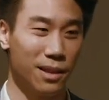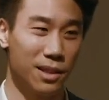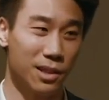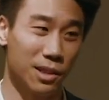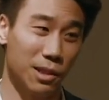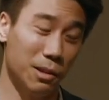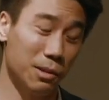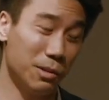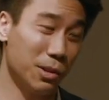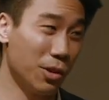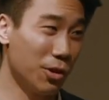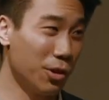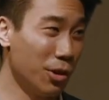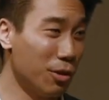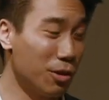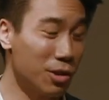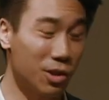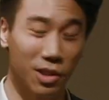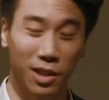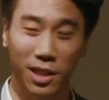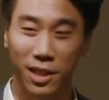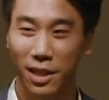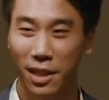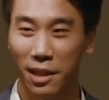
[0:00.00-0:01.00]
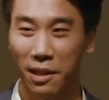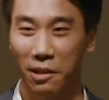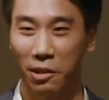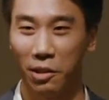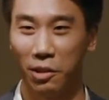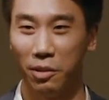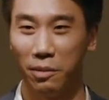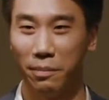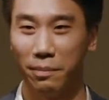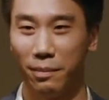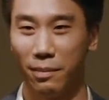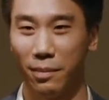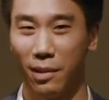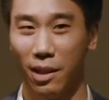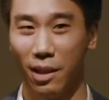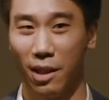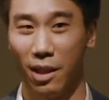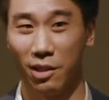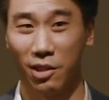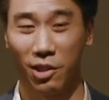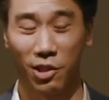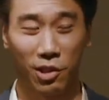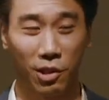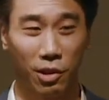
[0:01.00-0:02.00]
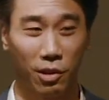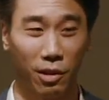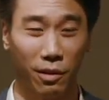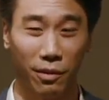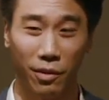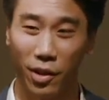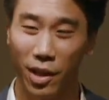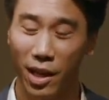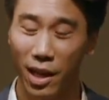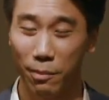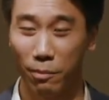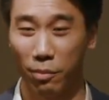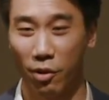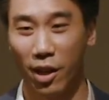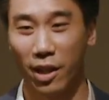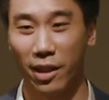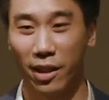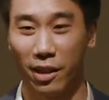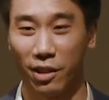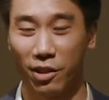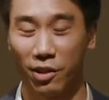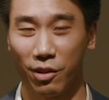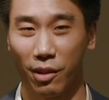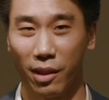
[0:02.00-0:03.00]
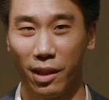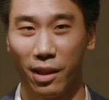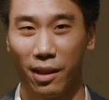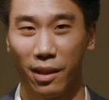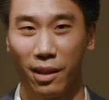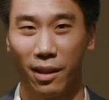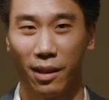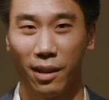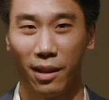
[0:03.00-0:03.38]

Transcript: so you're usually sent home unsure if you had brain injury.